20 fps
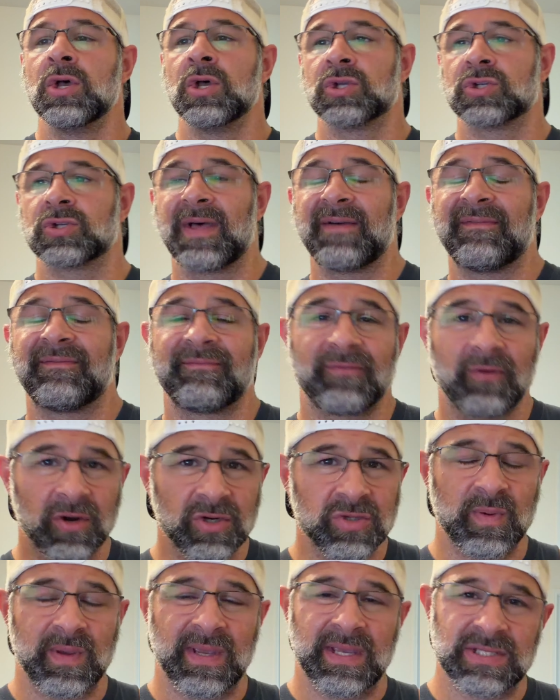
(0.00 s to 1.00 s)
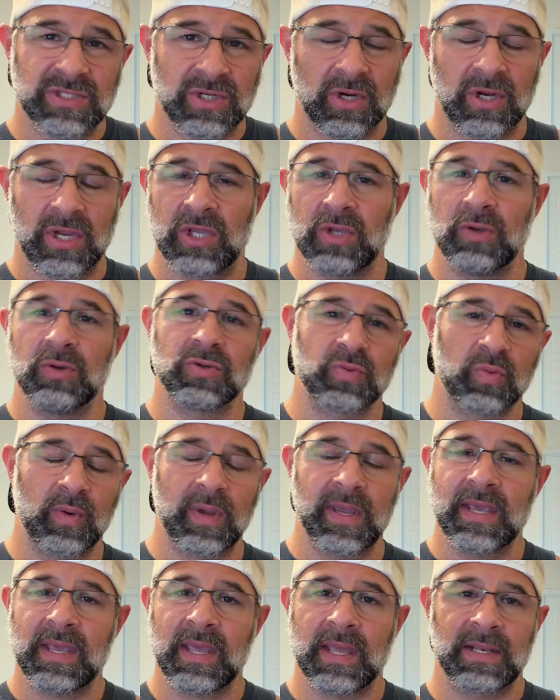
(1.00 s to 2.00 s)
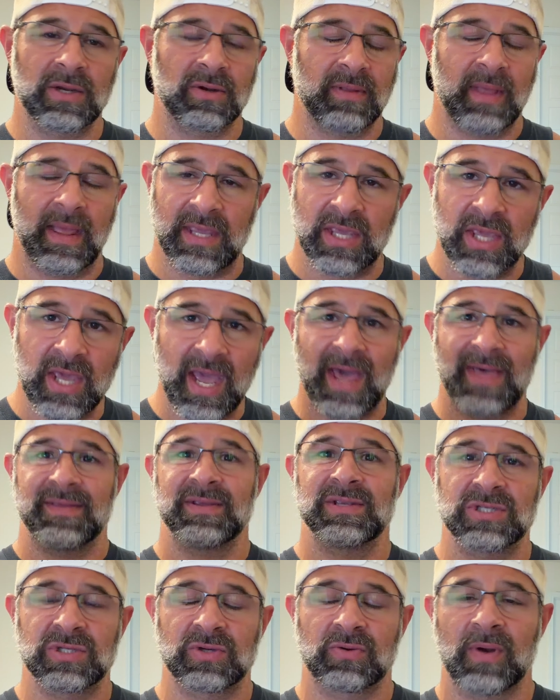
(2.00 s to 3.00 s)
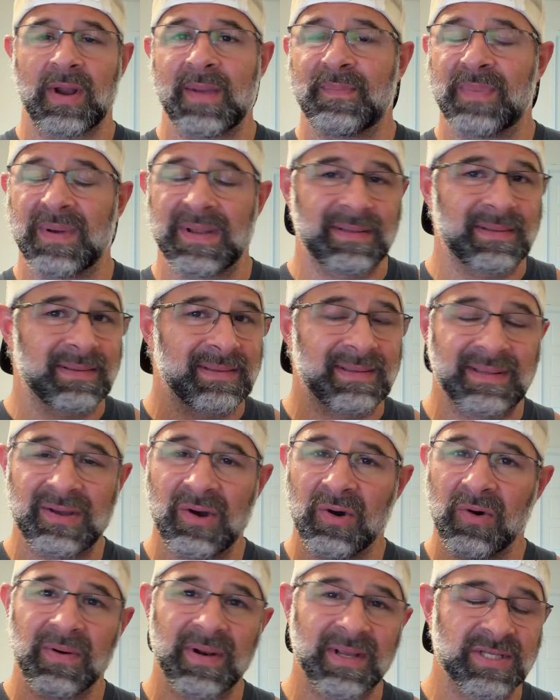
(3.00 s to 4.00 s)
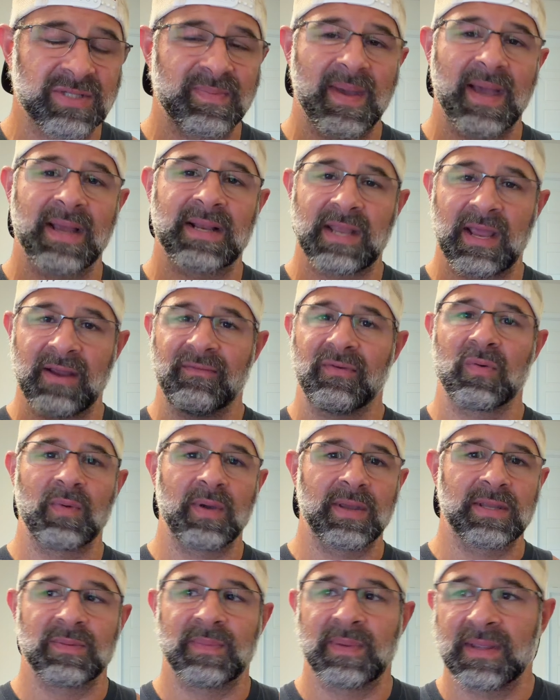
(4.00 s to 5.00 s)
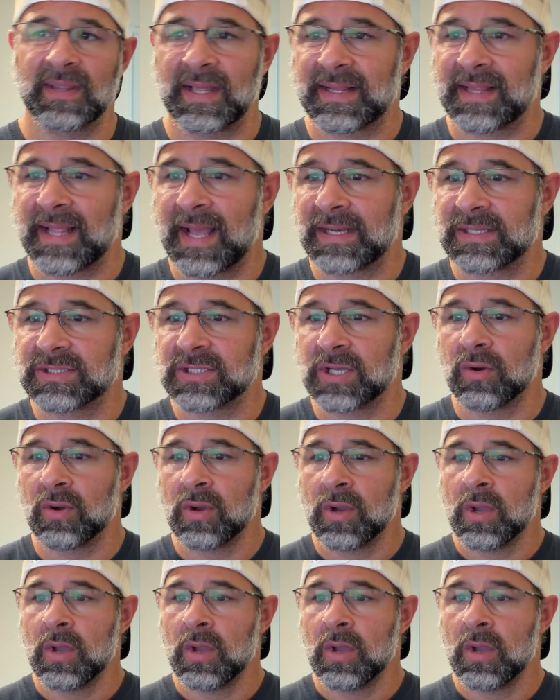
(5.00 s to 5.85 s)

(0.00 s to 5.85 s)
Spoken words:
So that first week is your huge week, and you're like, yeah, this is great, but don't expect every week to be like that. So,